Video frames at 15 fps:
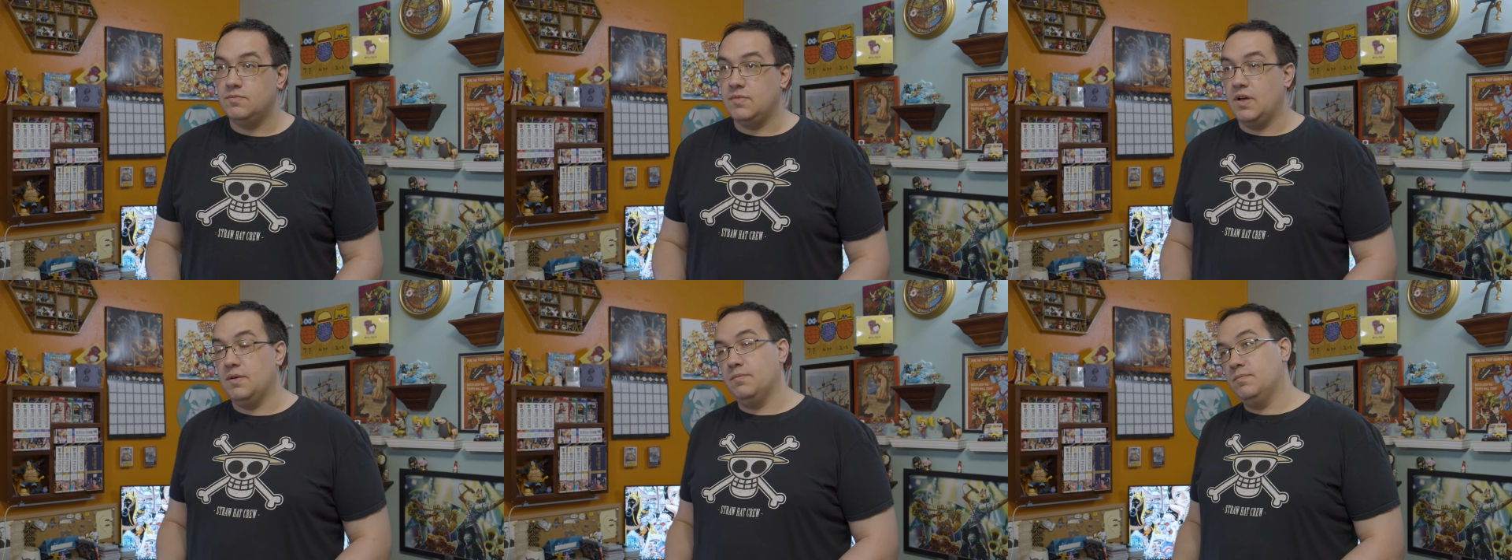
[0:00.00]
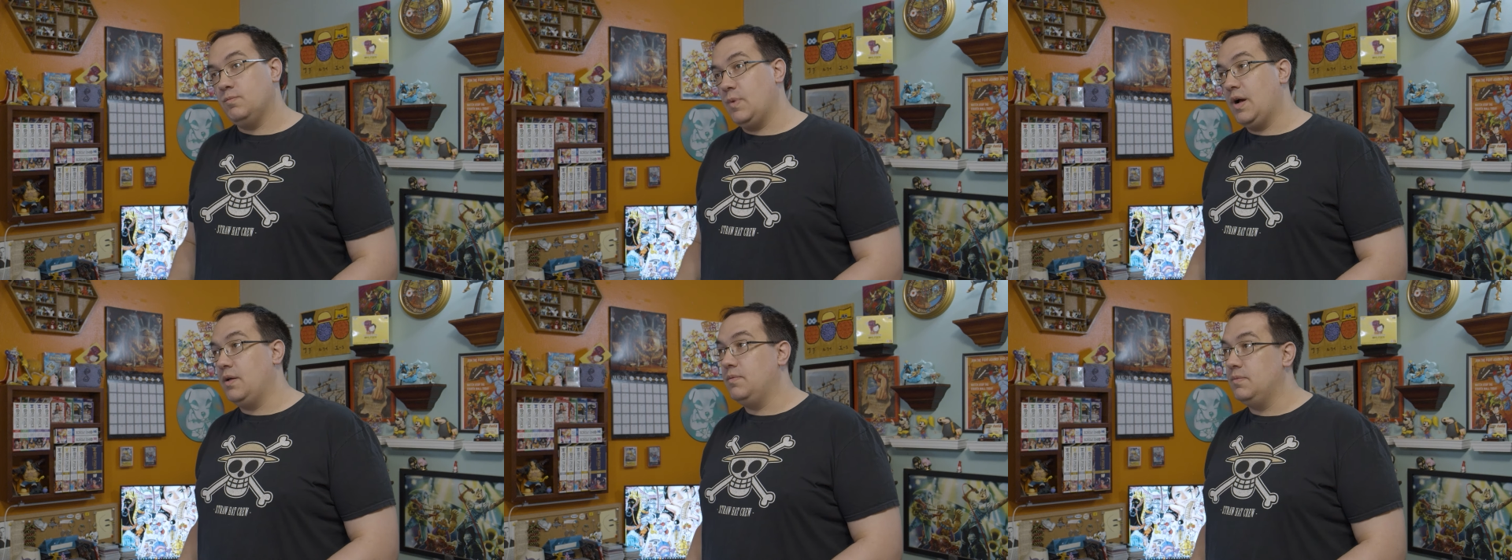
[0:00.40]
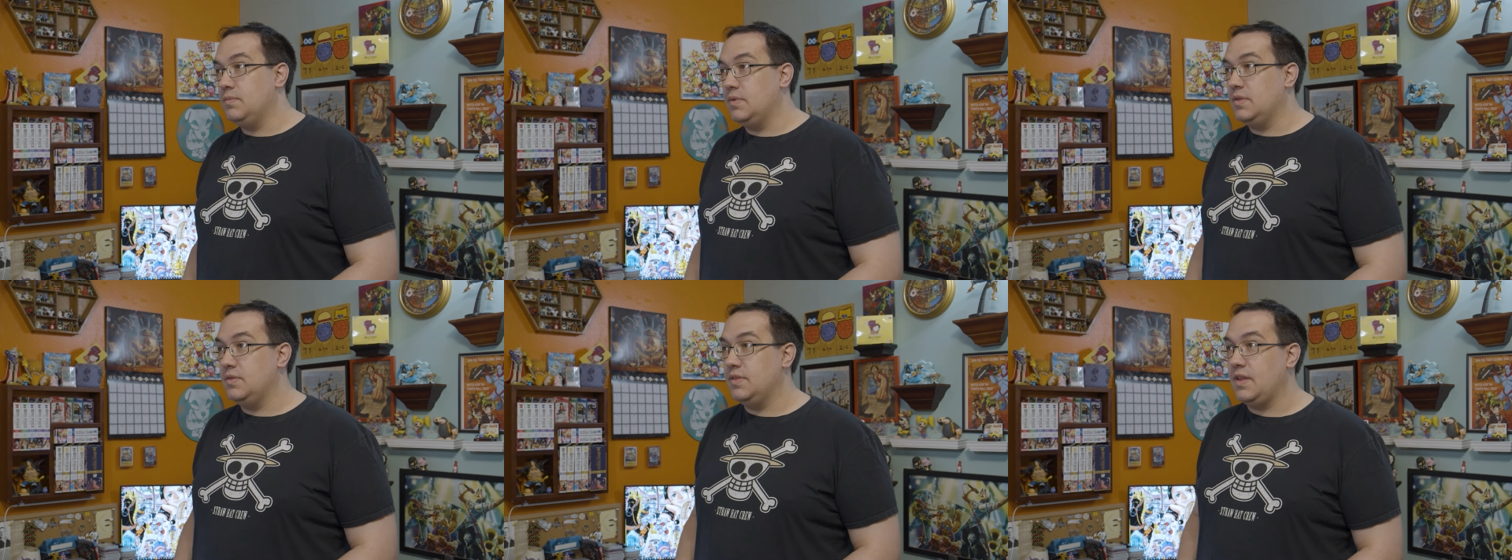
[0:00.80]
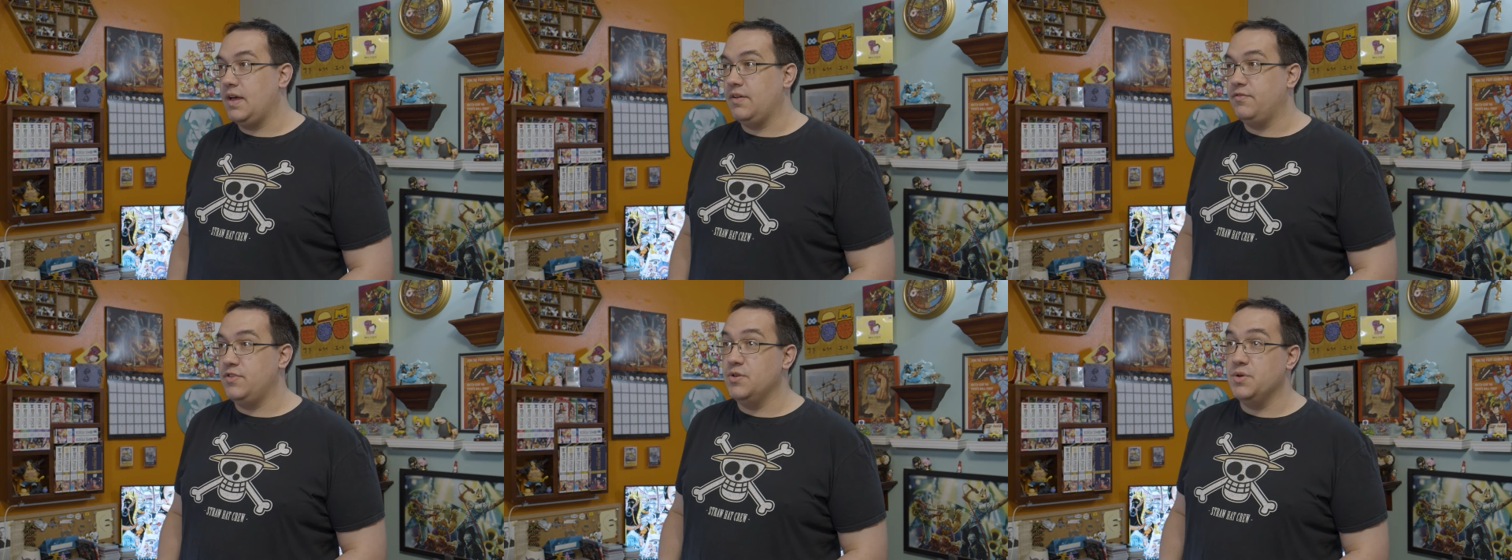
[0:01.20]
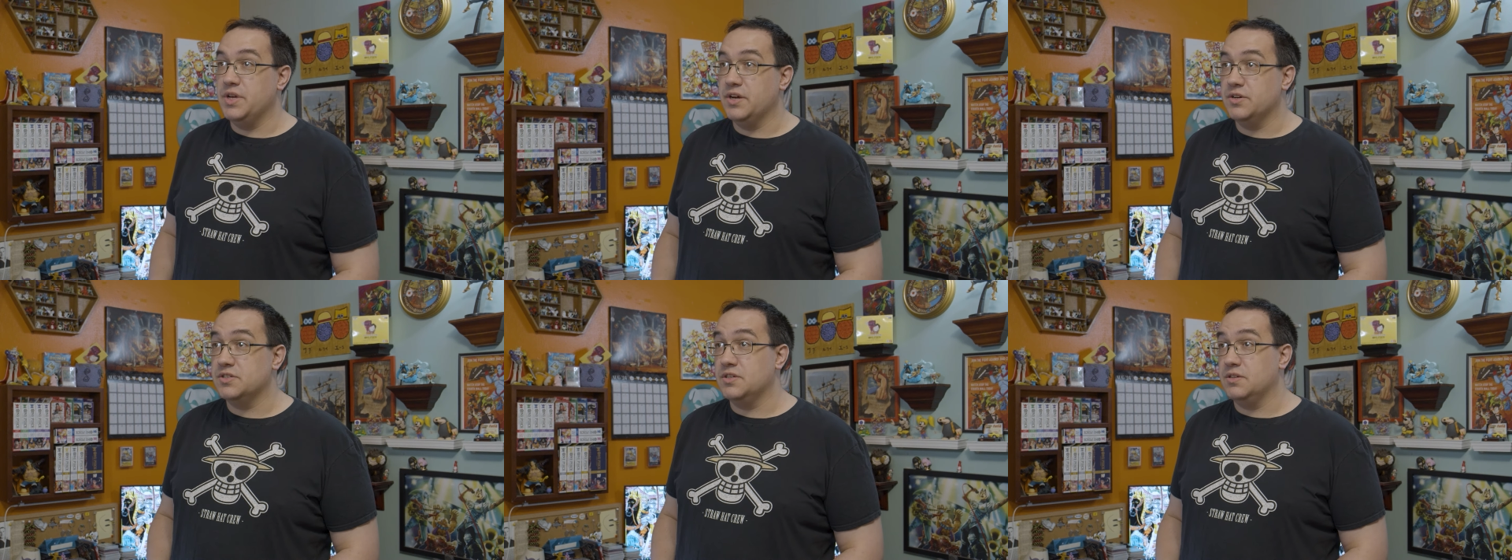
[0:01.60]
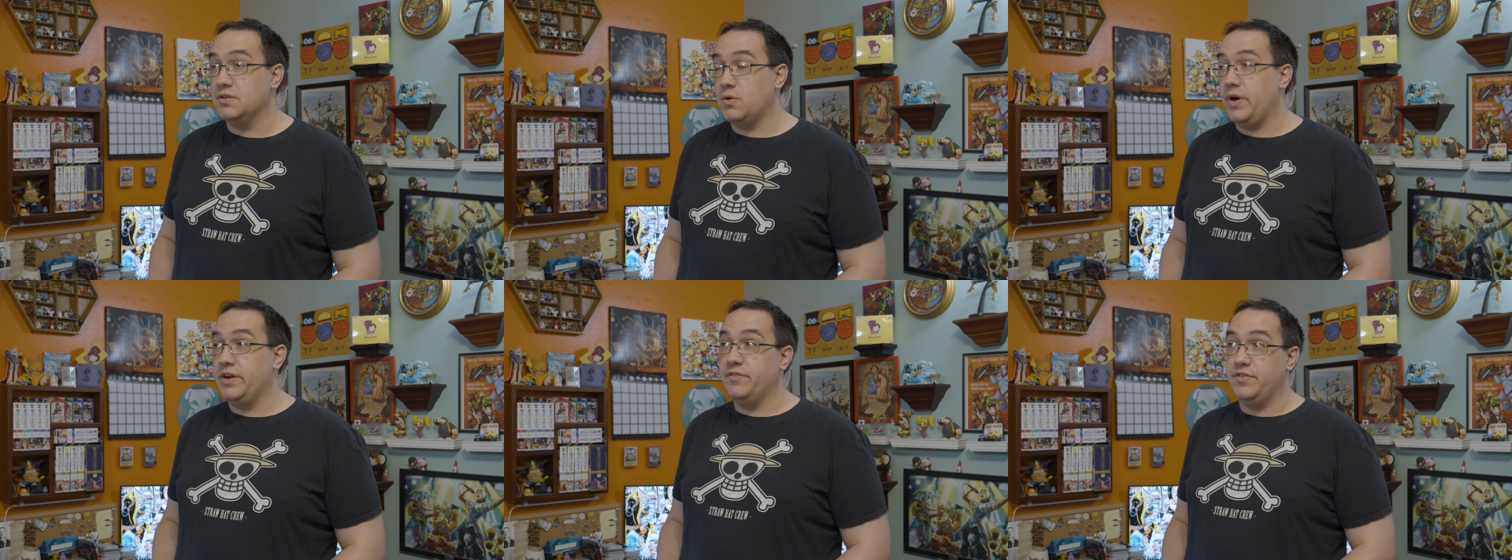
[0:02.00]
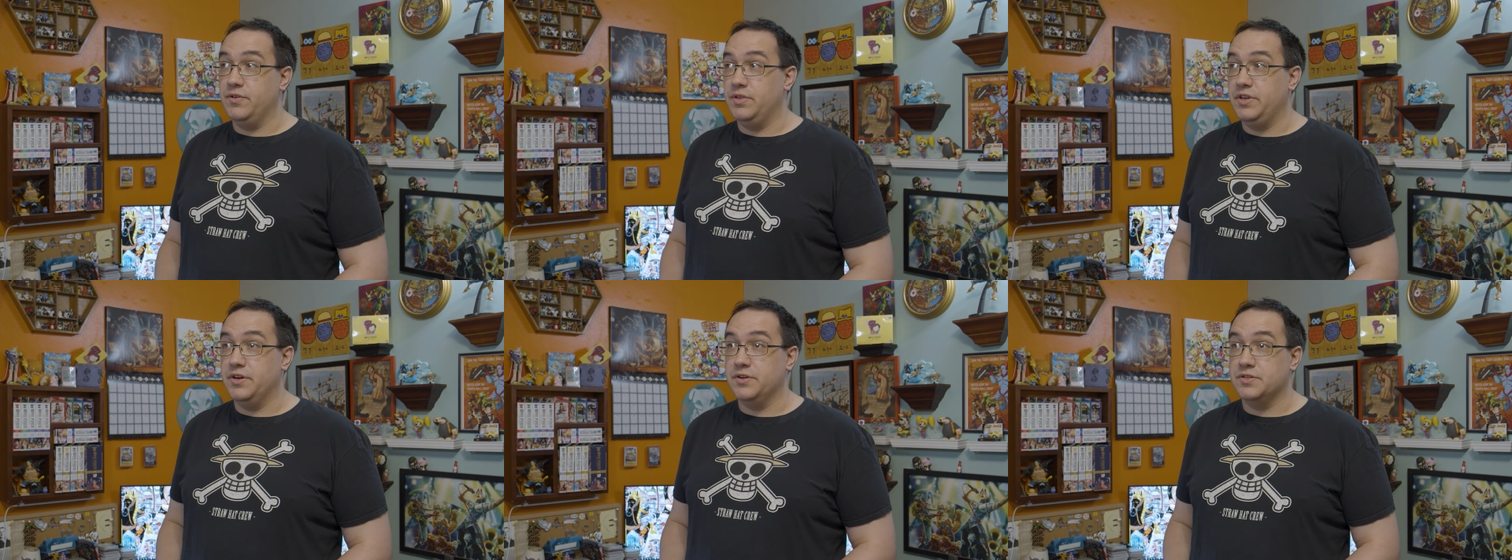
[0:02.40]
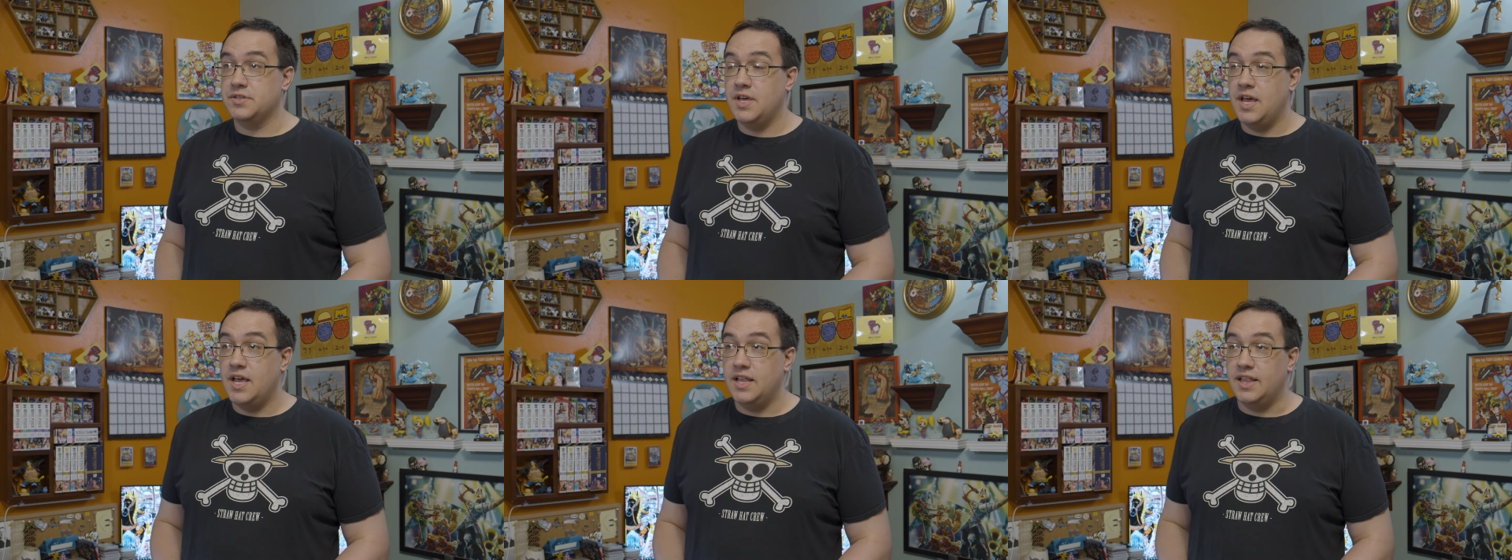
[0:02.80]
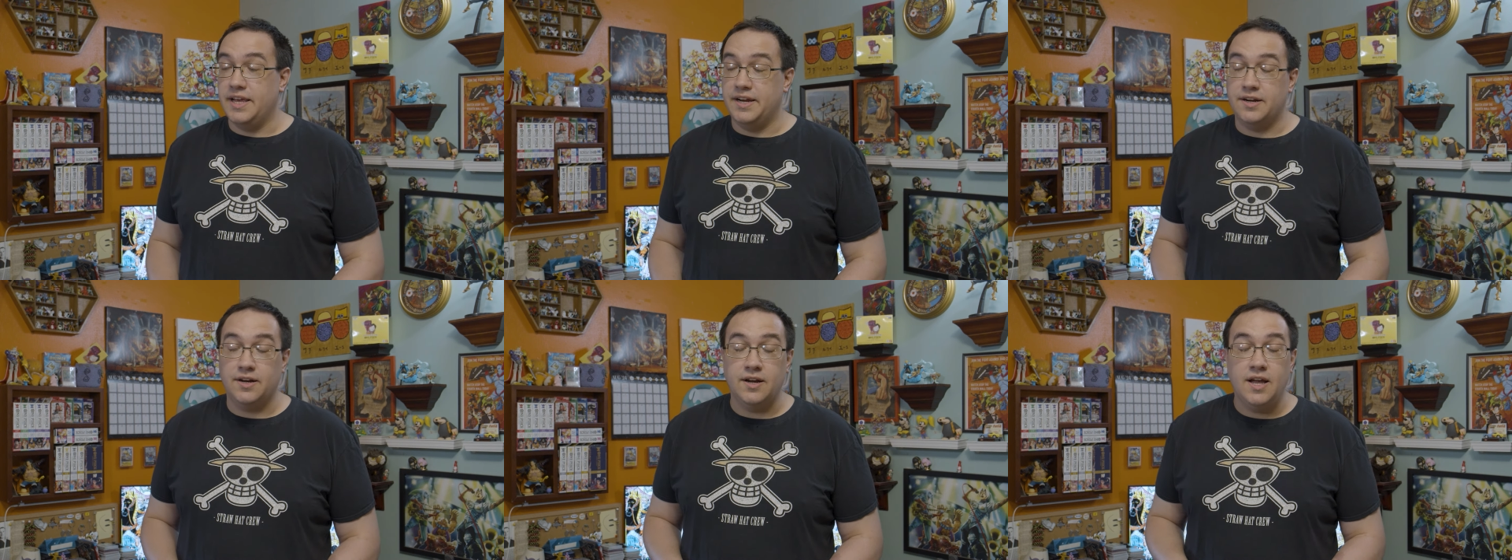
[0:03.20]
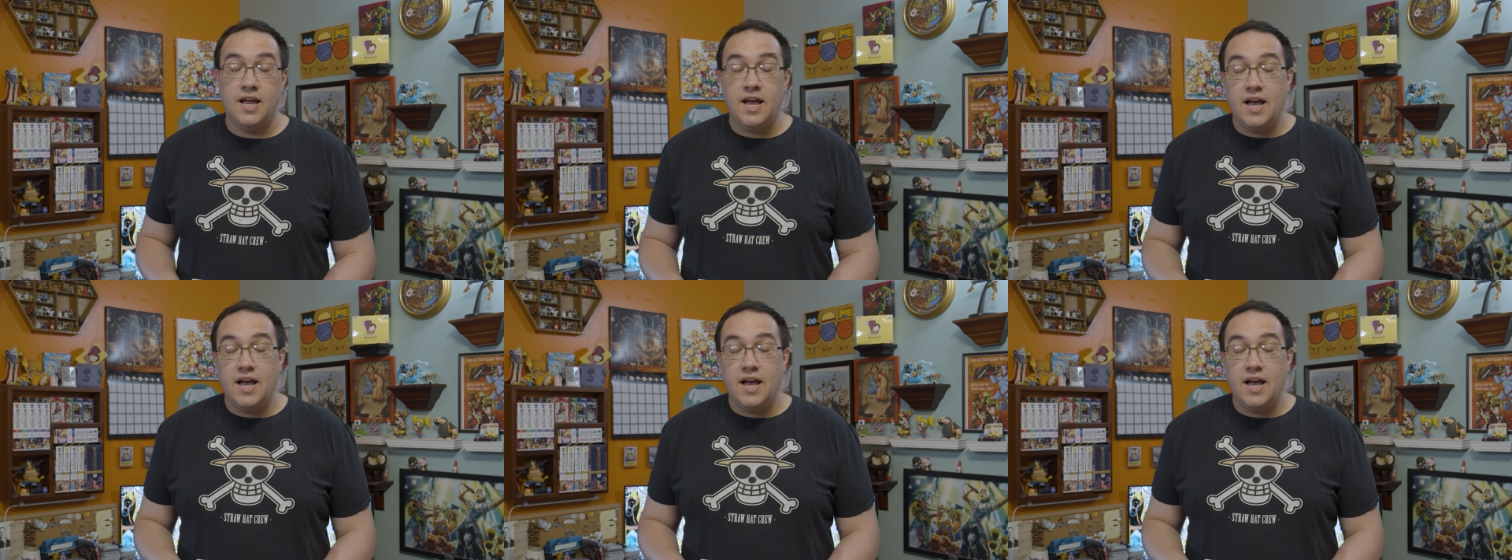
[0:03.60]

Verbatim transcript: uh, well, not a few years, uh, quite a few years later,